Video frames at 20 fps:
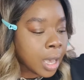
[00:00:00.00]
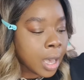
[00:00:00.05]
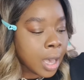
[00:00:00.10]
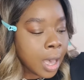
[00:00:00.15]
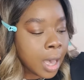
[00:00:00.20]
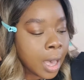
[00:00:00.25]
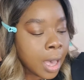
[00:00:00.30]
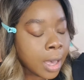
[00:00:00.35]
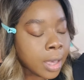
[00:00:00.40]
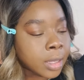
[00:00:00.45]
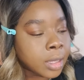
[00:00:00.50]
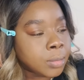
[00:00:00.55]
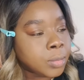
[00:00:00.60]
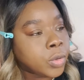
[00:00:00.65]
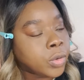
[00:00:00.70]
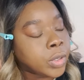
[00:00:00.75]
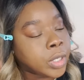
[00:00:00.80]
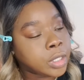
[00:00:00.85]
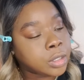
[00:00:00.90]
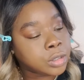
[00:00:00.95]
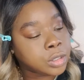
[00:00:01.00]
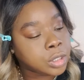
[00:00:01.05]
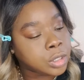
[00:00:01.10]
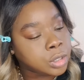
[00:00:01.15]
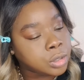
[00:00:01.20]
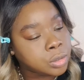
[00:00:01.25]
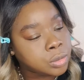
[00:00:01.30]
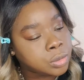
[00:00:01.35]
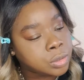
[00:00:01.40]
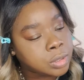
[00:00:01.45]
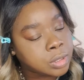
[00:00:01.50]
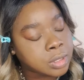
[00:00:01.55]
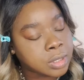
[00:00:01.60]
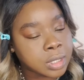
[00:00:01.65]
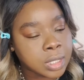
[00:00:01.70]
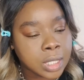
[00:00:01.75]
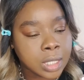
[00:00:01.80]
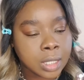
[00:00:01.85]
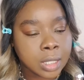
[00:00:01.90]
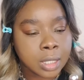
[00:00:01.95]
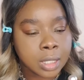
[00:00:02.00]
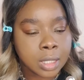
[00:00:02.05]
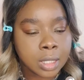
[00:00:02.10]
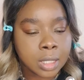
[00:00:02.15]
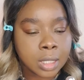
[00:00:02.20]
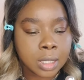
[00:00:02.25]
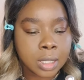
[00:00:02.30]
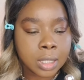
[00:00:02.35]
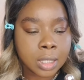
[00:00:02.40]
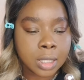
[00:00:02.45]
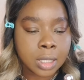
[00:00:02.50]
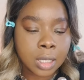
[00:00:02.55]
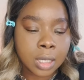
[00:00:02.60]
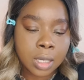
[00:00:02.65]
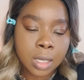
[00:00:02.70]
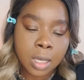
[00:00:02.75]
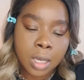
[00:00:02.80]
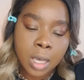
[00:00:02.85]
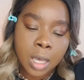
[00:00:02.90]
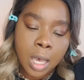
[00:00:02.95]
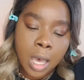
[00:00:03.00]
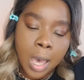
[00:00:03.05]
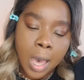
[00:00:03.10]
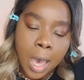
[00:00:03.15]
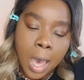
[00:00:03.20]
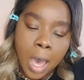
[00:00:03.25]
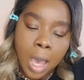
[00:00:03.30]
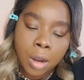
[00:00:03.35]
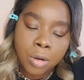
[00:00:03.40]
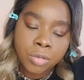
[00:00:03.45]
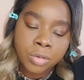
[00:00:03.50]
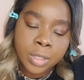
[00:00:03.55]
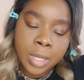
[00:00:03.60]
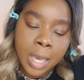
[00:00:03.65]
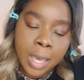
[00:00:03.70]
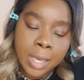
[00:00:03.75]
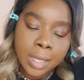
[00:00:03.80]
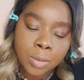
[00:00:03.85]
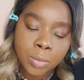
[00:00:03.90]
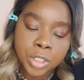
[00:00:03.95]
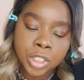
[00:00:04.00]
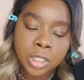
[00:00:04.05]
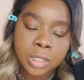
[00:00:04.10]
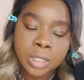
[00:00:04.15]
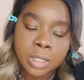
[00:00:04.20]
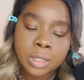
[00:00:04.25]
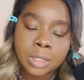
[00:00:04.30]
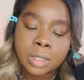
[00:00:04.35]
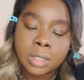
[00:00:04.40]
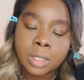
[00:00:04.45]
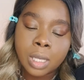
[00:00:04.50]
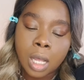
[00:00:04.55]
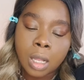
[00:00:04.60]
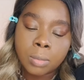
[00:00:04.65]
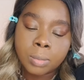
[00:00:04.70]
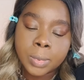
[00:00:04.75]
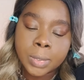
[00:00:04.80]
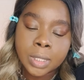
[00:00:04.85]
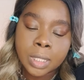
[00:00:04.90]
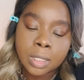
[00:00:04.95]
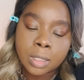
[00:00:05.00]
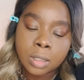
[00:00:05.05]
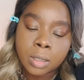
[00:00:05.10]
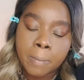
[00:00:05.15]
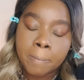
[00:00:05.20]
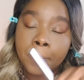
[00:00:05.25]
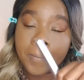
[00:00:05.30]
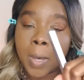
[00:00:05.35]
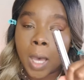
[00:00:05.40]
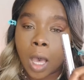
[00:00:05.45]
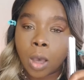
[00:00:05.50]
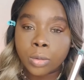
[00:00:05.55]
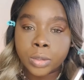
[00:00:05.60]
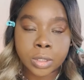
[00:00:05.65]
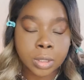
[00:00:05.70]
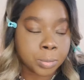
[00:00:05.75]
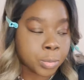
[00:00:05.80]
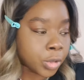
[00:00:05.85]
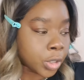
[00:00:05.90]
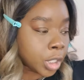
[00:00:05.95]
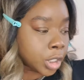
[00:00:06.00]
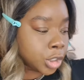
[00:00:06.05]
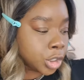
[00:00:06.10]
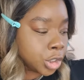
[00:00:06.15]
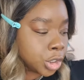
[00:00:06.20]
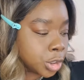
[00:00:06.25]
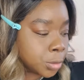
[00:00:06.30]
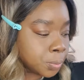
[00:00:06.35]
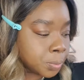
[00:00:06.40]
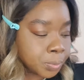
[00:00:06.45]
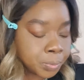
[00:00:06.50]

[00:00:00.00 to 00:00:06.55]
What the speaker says: I am going to use the R9, which is the Sculpting Powder brush,